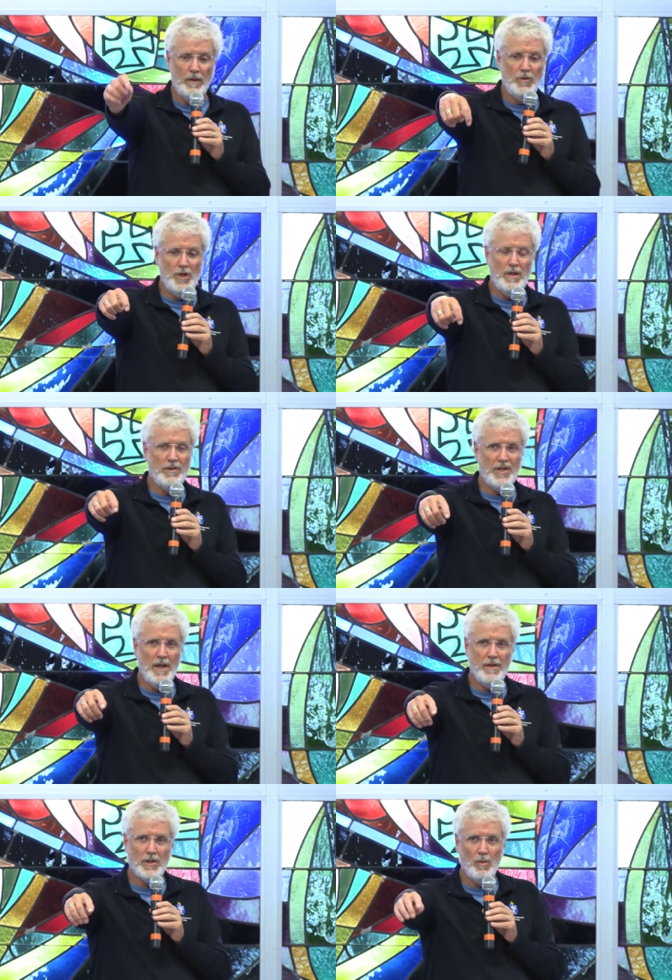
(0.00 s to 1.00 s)
she didn't
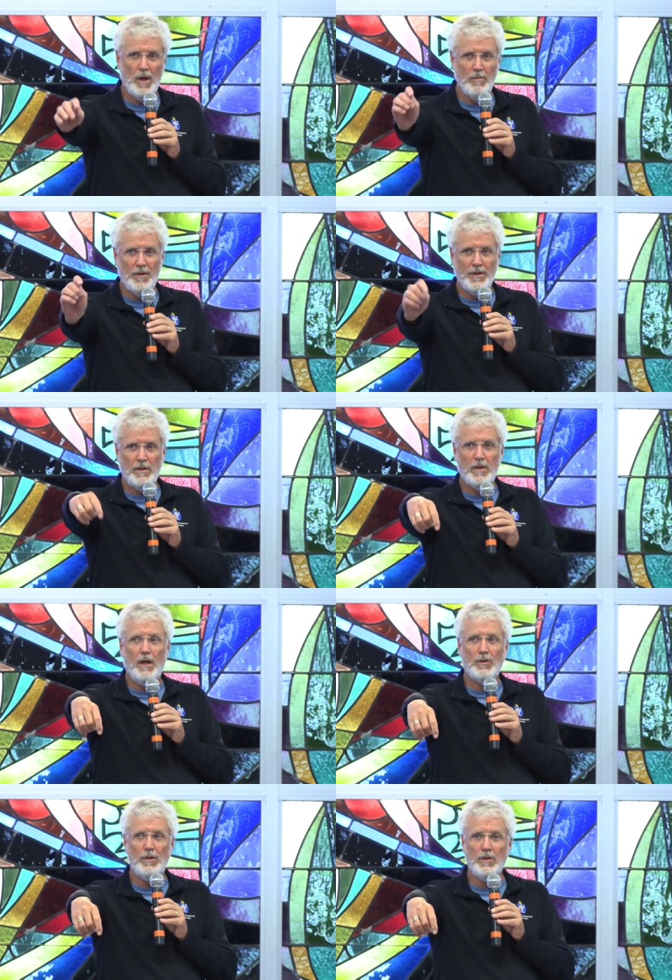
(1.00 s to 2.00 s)
say it this way, but this is
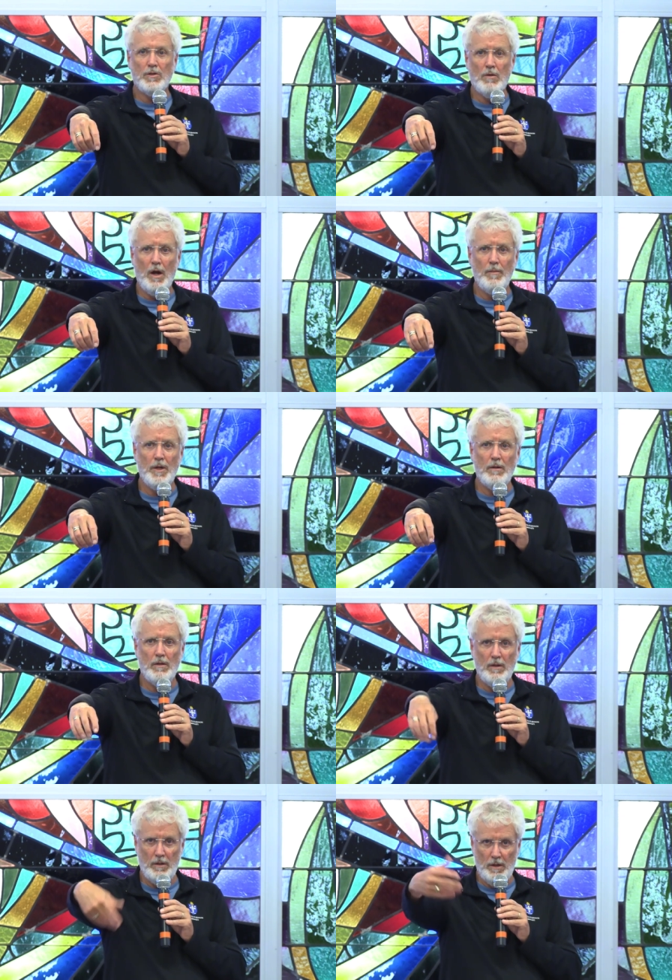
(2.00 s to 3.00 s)
how she described it
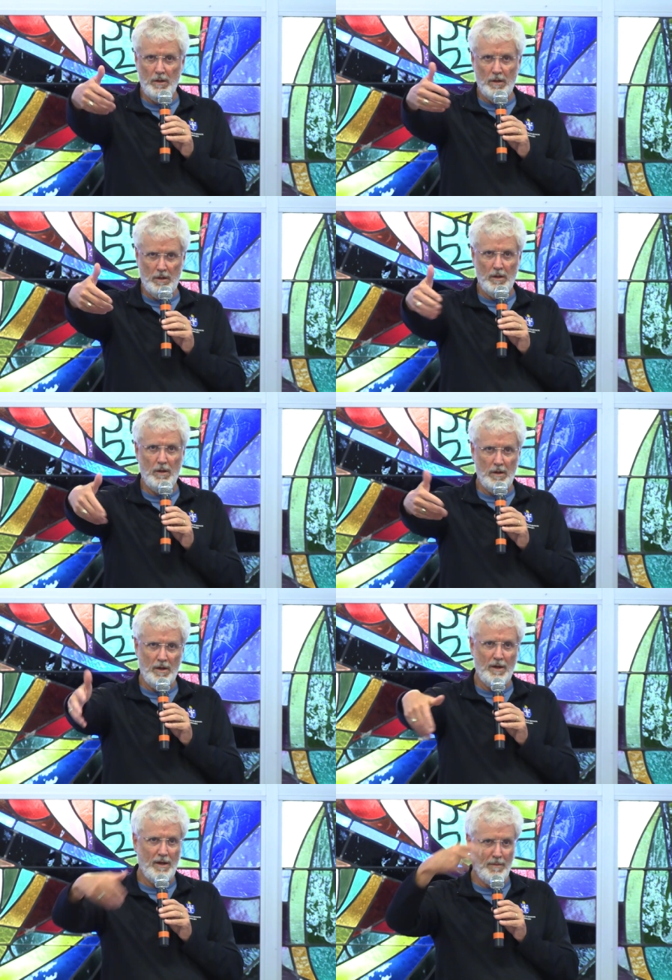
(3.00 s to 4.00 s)

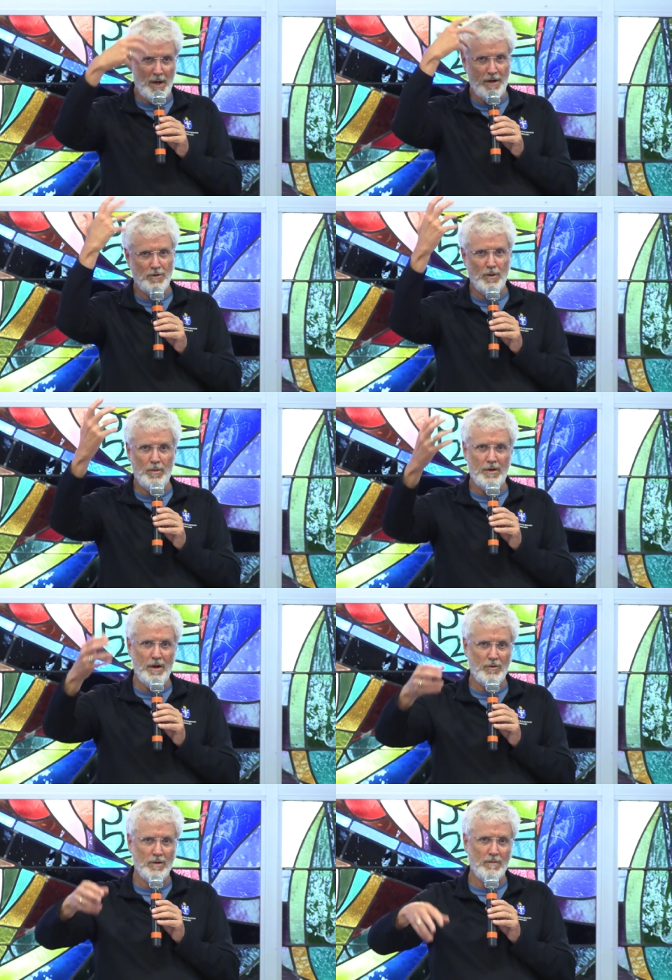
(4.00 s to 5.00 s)
in my
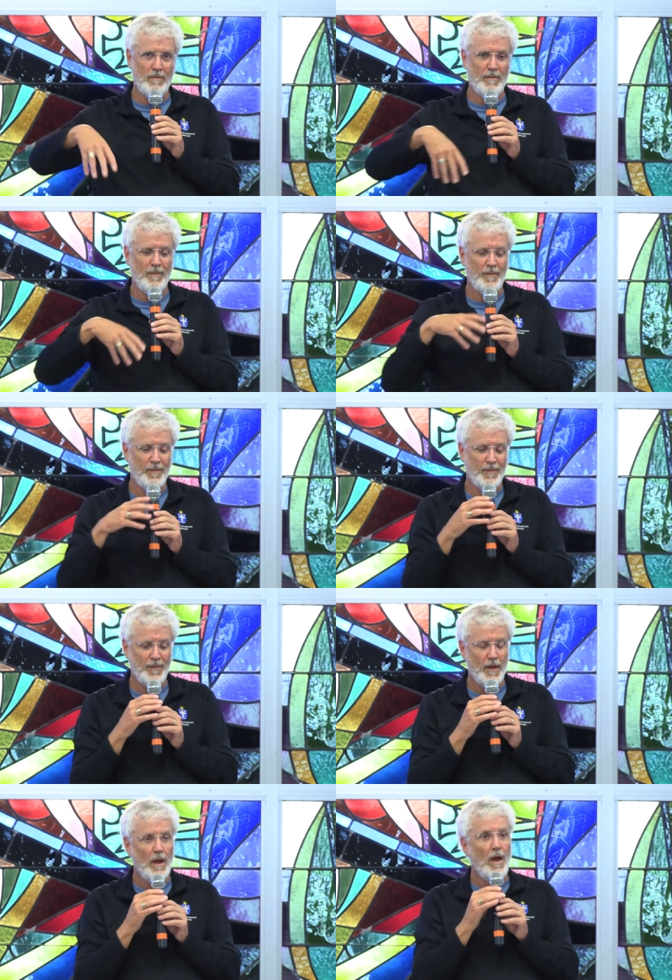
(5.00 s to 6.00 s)
interpretation.
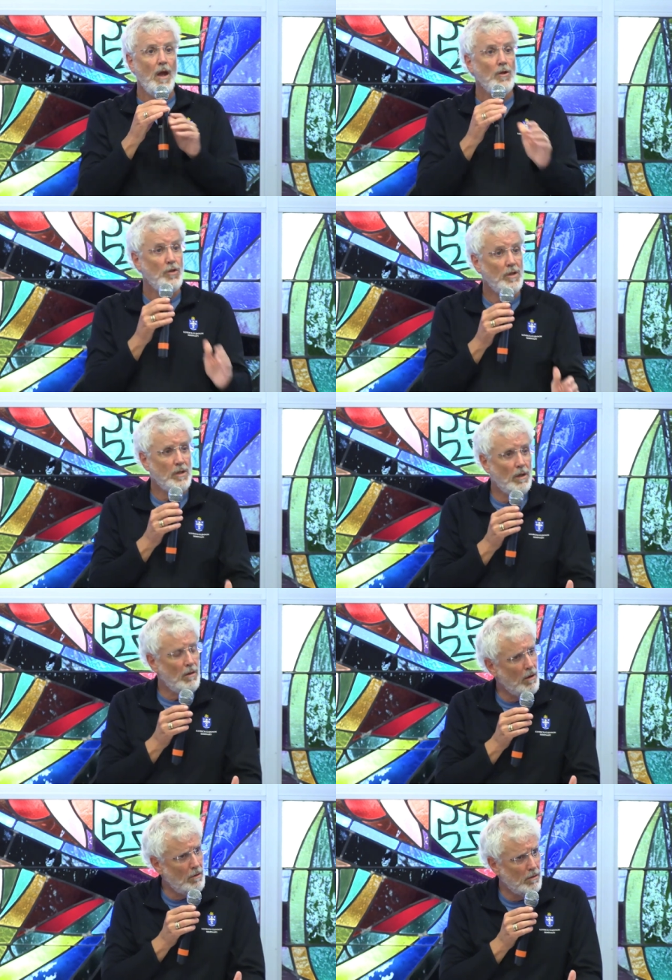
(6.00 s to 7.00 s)
She said,
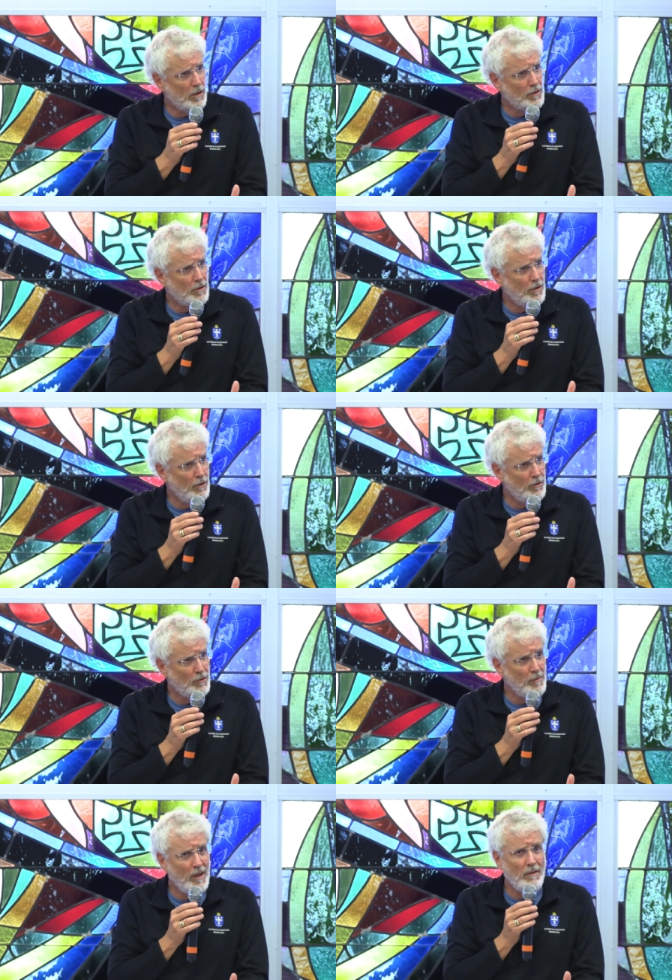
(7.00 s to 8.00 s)
Oh,
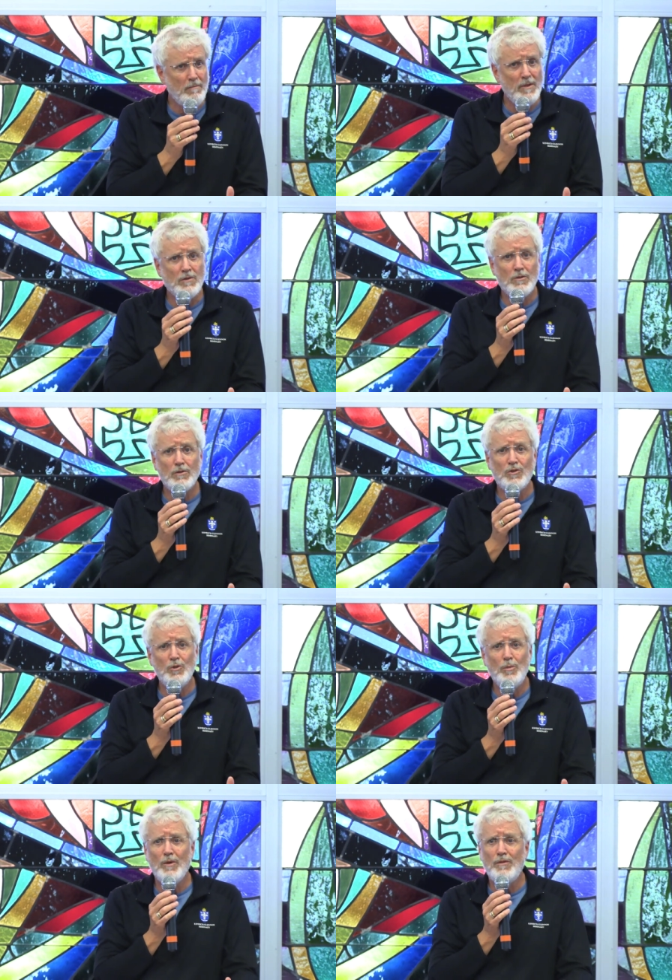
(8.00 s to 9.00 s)
excuse me, Mr.
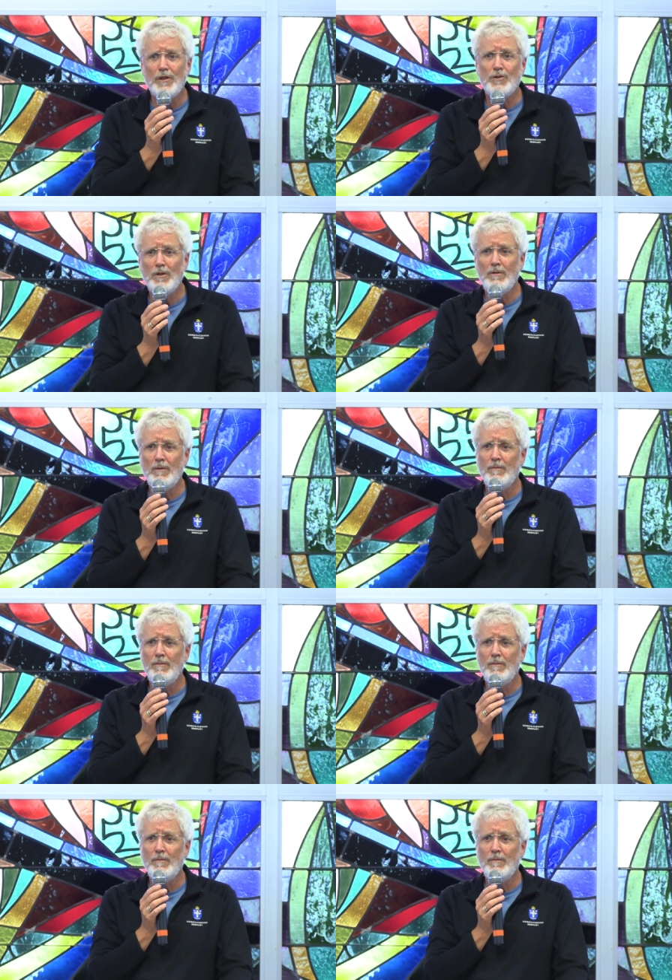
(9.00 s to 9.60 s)
Superficial.